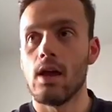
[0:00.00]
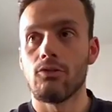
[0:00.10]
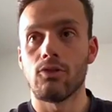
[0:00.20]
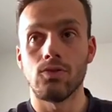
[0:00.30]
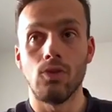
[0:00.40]

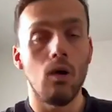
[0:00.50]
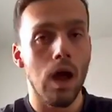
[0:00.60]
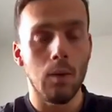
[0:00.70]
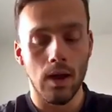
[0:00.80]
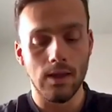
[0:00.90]
Just not what
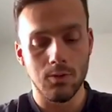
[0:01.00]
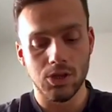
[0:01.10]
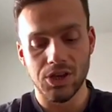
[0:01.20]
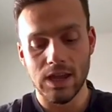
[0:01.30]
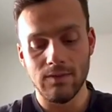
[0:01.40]
I wanted to
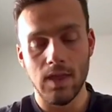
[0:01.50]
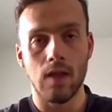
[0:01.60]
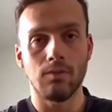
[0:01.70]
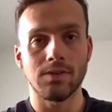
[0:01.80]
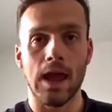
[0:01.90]
achieve. And then
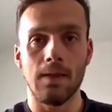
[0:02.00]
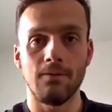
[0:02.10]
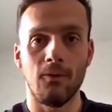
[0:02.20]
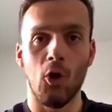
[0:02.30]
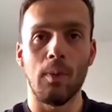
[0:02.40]
obviously getting
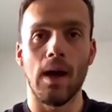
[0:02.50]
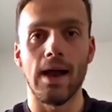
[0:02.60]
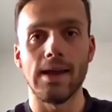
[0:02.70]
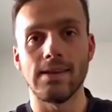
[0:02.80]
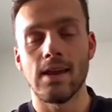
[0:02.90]
fourth
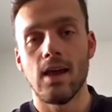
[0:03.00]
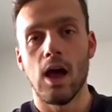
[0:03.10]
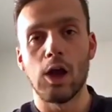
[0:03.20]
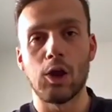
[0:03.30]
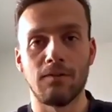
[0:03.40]
behind
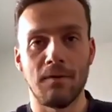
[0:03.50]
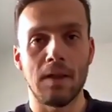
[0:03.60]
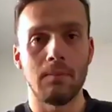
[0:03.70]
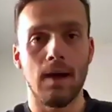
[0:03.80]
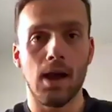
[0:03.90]
a good friend of
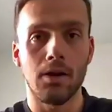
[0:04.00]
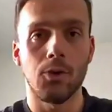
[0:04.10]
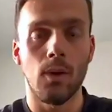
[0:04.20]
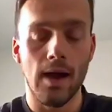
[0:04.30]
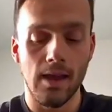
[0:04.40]
mine, Conor
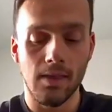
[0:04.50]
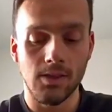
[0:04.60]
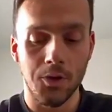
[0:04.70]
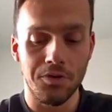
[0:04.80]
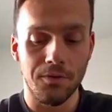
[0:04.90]
Dwyer, in the
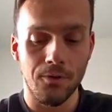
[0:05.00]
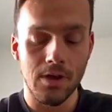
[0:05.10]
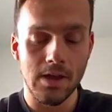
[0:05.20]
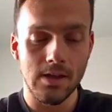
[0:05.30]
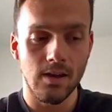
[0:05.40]
two and three.